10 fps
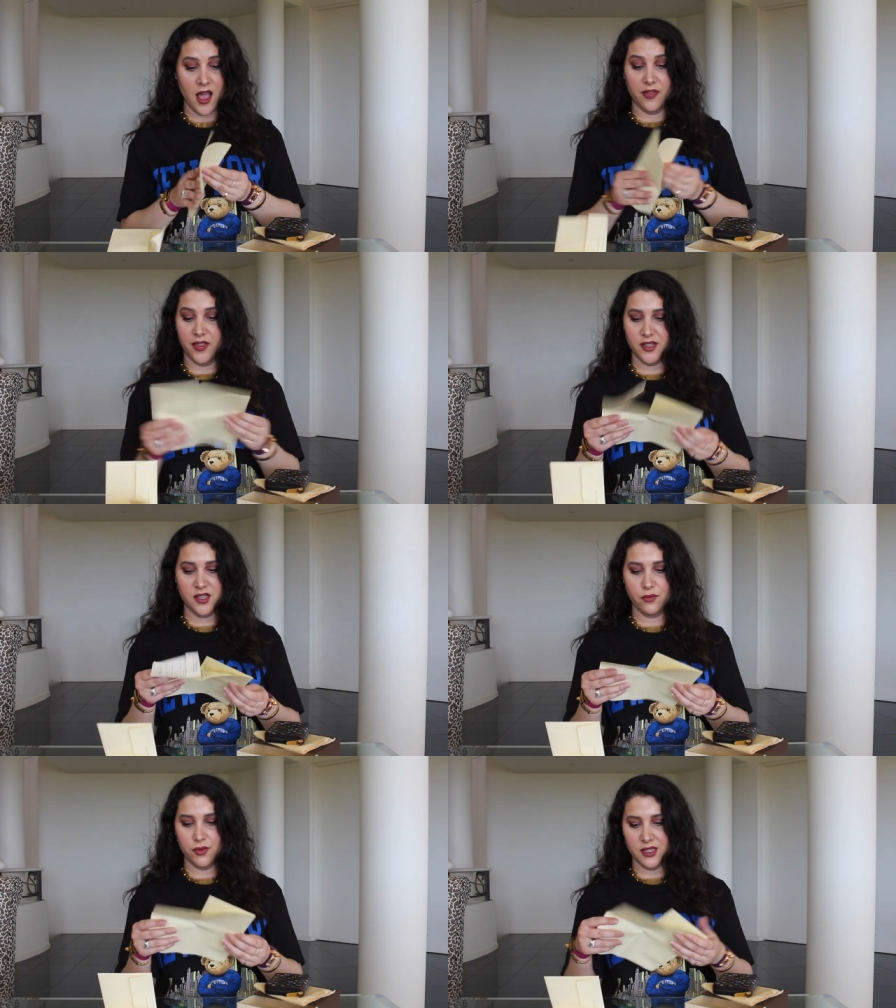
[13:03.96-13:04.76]
This
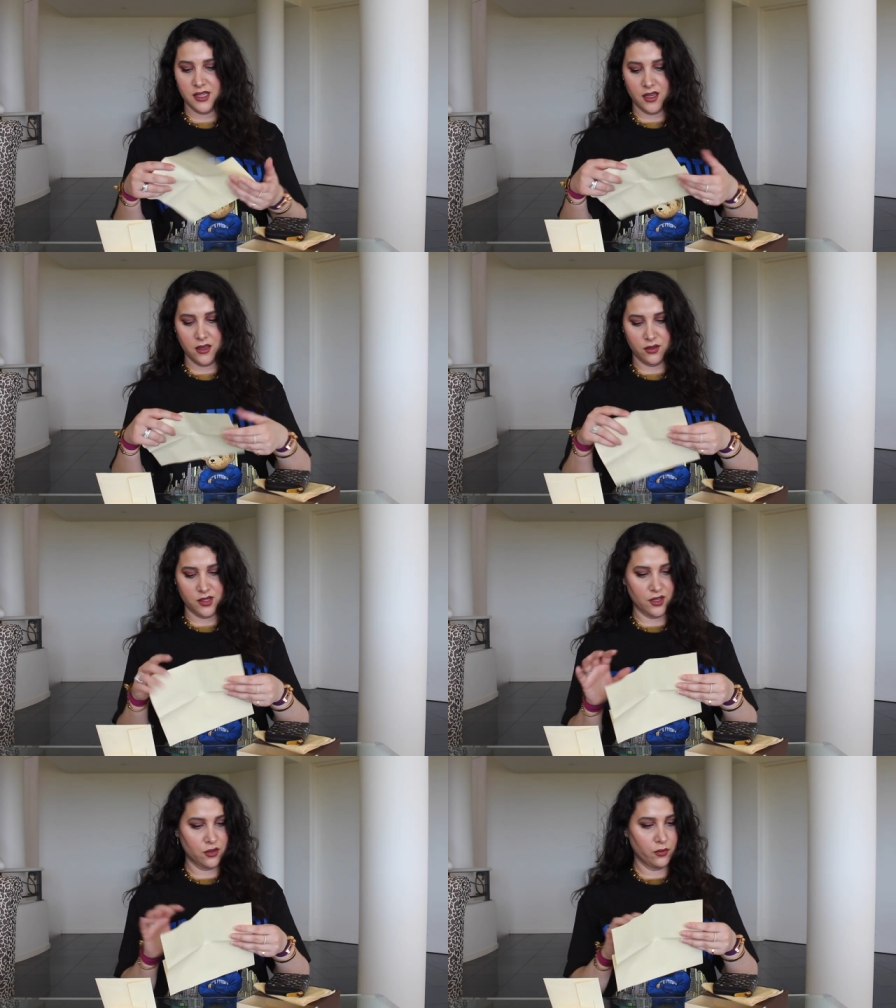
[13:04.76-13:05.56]
is the receipt because
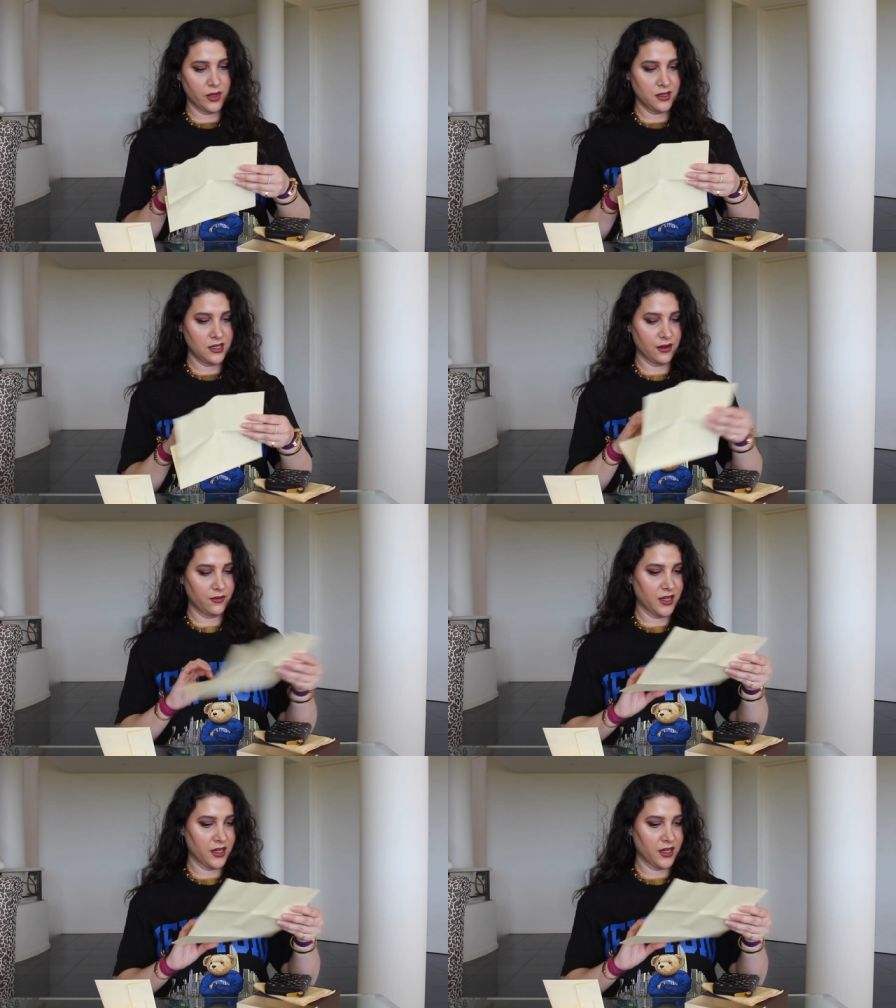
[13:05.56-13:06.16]
I do weird stuff.